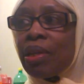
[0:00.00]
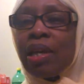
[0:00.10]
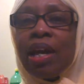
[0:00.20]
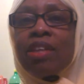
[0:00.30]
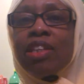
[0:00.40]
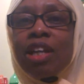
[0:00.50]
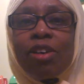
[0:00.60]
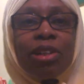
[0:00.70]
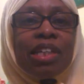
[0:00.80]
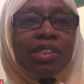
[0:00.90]
And the
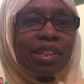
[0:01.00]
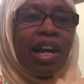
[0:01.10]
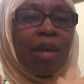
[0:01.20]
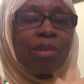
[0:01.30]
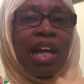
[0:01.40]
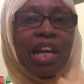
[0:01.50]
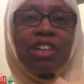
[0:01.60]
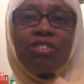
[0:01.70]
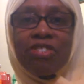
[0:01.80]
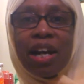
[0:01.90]
only Islam that I
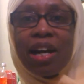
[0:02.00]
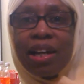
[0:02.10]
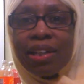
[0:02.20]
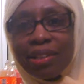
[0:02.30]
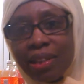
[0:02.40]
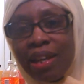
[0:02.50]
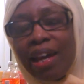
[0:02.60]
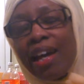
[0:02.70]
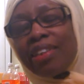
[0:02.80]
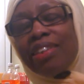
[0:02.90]
could find
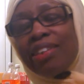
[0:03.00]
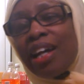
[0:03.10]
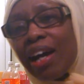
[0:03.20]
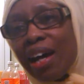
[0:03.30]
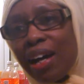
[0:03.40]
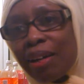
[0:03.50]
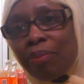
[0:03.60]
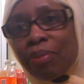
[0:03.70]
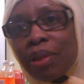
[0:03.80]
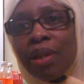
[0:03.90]
at the
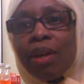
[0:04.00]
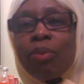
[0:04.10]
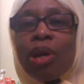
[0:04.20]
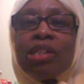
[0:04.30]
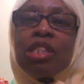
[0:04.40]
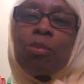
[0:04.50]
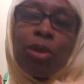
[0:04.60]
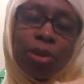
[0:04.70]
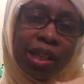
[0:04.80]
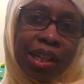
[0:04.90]
time was the
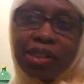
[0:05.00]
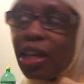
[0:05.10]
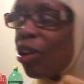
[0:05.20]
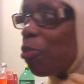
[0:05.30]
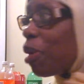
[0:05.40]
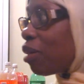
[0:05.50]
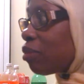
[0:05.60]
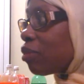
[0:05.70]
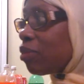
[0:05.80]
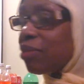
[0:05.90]
Hooligans. I hope I
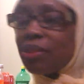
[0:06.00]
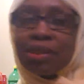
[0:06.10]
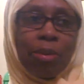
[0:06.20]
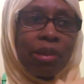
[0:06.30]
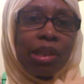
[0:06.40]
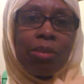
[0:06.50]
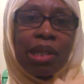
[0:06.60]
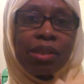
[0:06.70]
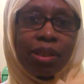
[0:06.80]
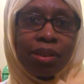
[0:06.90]
don't step on
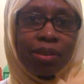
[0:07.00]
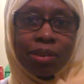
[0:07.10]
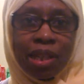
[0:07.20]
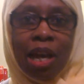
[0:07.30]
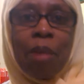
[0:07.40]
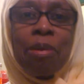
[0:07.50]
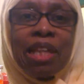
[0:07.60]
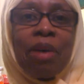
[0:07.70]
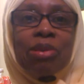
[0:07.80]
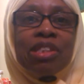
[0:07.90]
anybody's toes, but
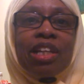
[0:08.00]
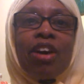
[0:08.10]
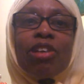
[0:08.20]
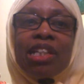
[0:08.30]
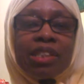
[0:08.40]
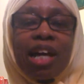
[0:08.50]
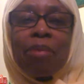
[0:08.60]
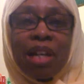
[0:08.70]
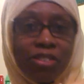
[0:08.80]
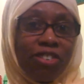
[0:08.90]
that was the only
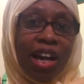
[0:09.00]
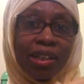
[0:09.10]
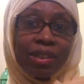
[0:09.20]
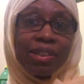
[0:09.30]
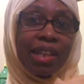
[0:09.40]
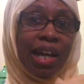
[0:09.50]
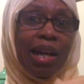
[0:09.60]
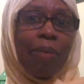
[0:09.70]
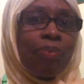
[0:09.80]
Islam I could find at the time.